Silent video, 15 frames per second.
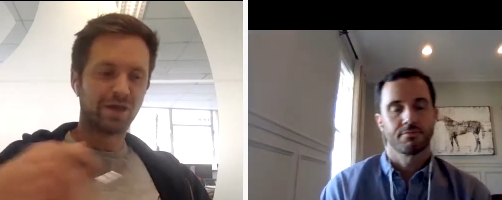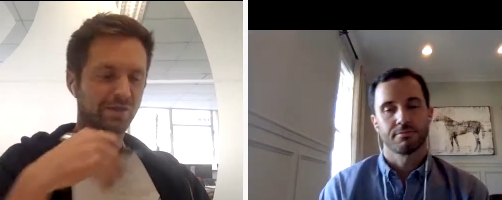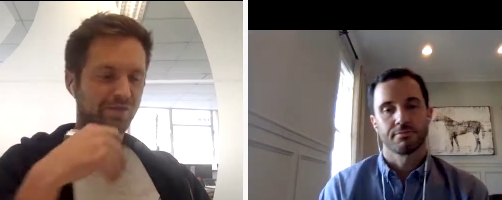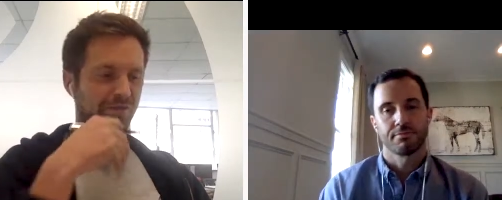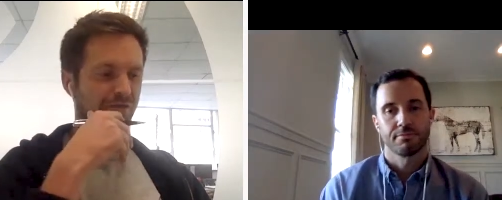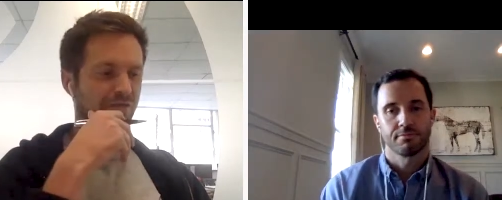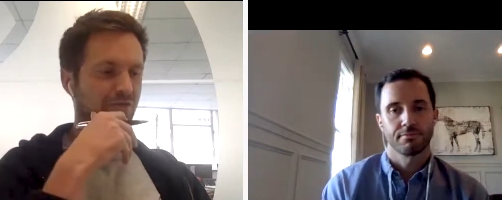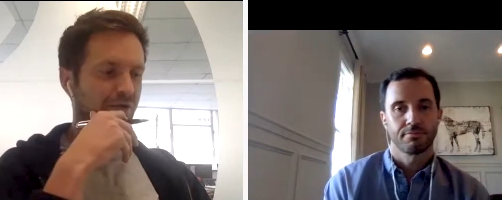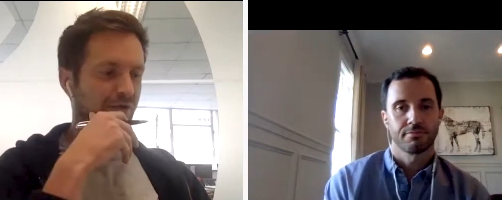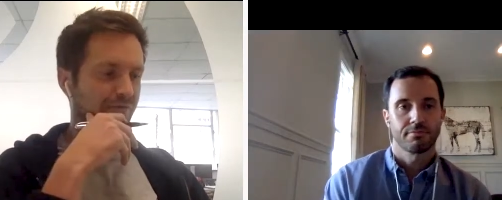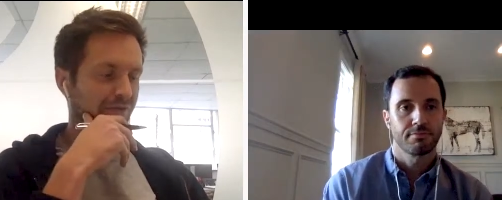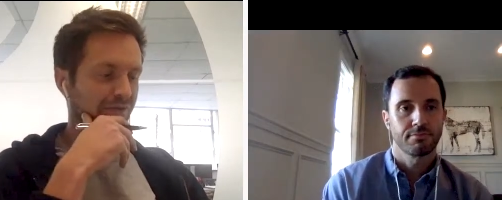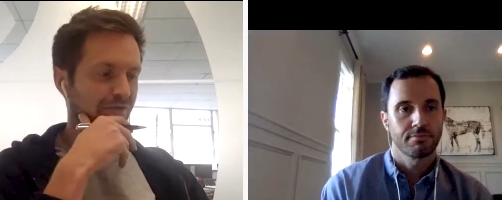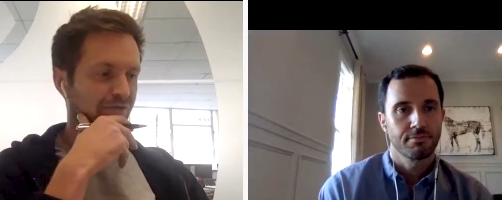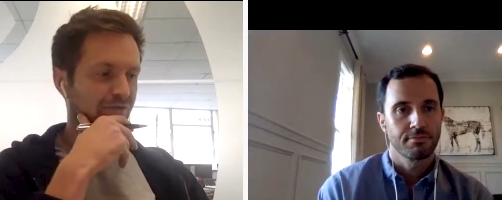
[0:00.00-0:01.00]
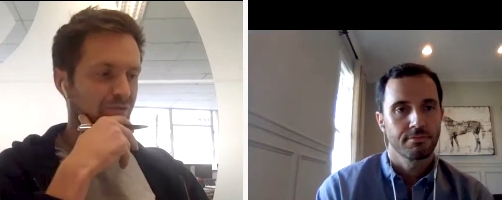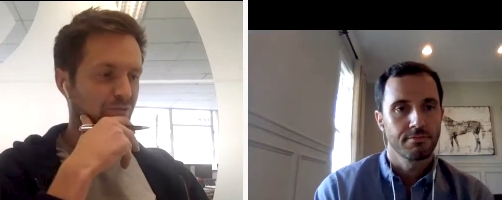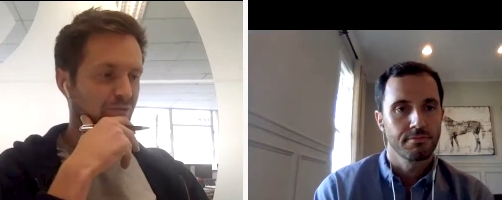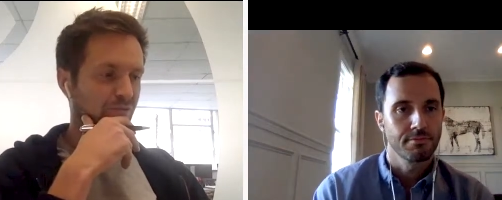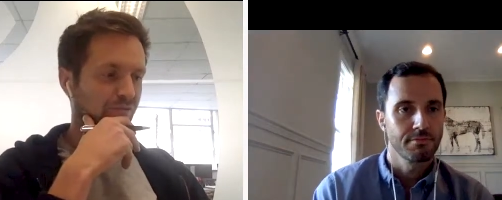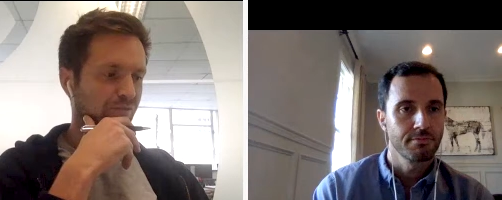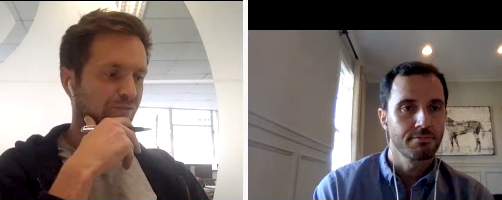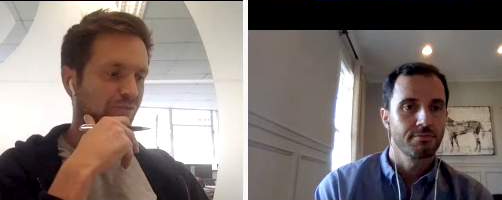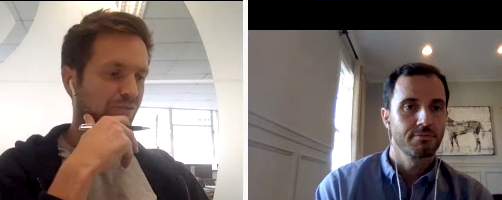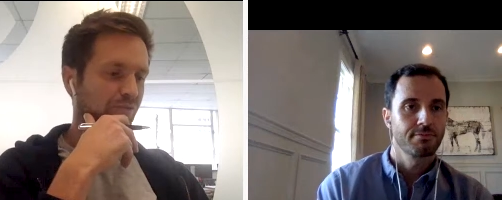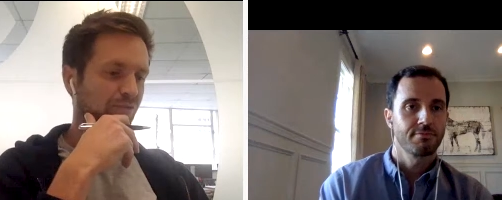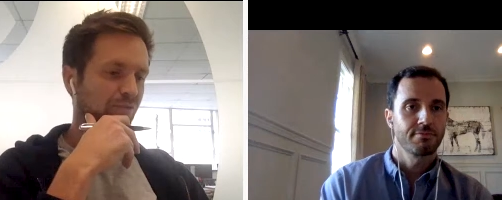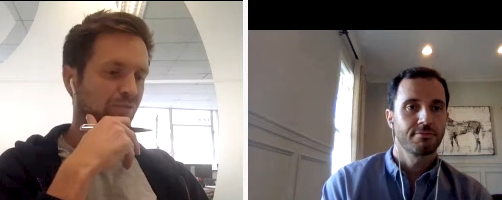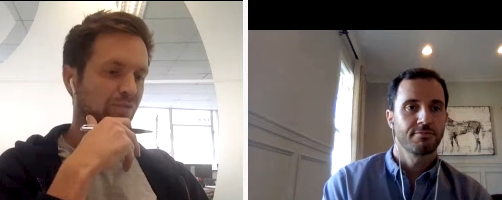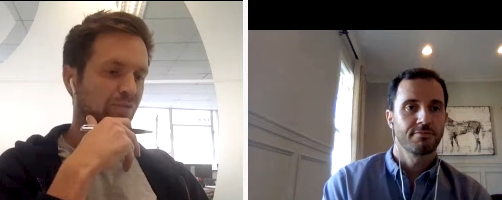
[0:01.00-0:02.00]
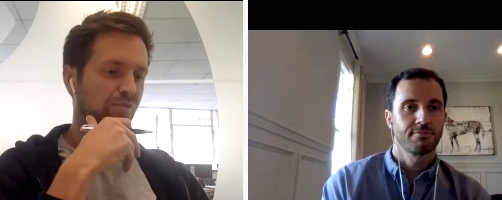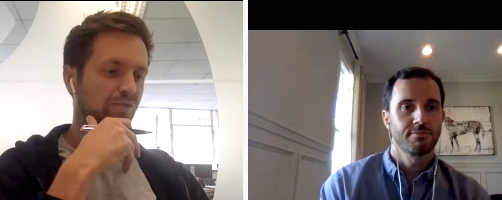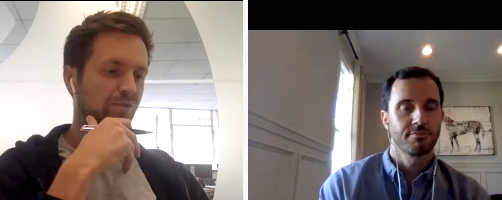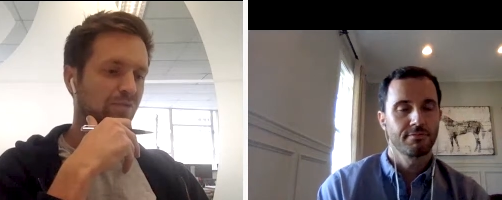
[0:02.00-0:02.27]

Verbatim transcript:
Speaker 1: It's like you're giving the tools to